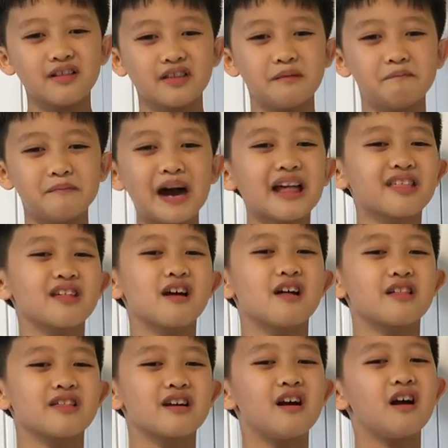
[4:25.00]
The
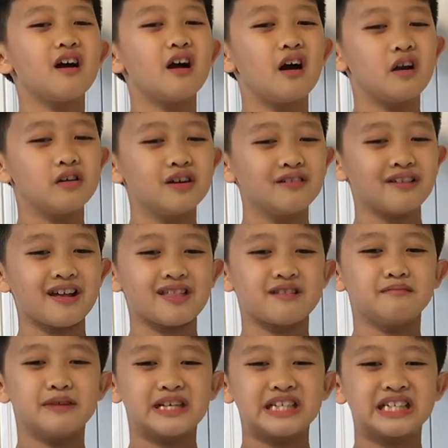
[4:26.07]
muscles are known as
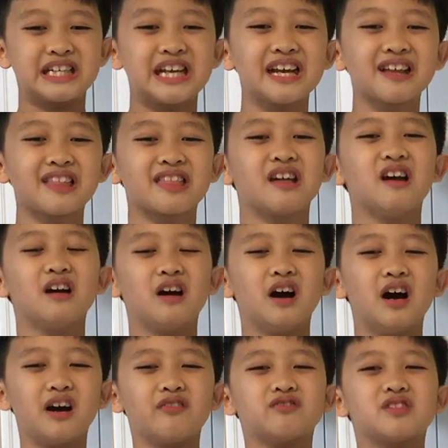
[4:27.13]
the machines
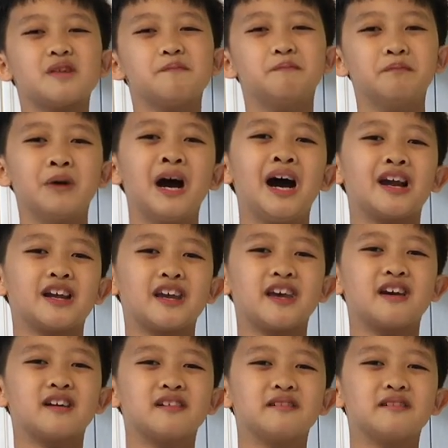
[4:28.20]
of the body.